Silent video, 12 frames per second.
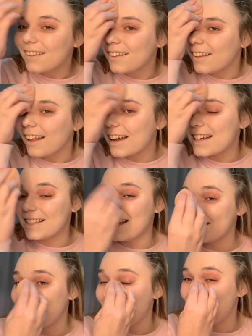Like I said,
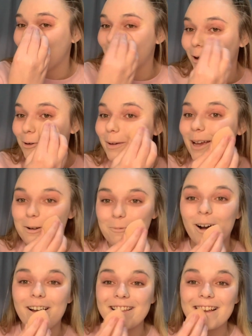I am no makeup
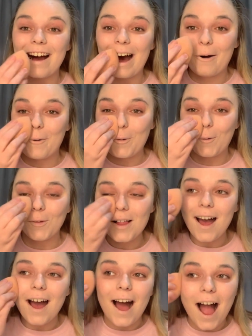artist at all.
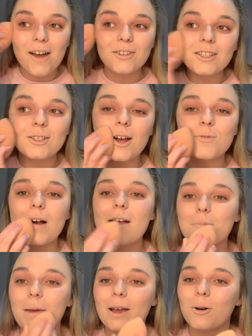I only started wearing
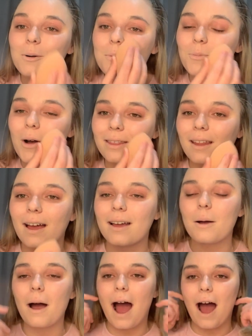makeup when, like,
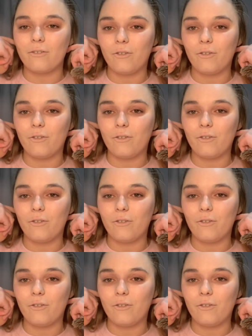I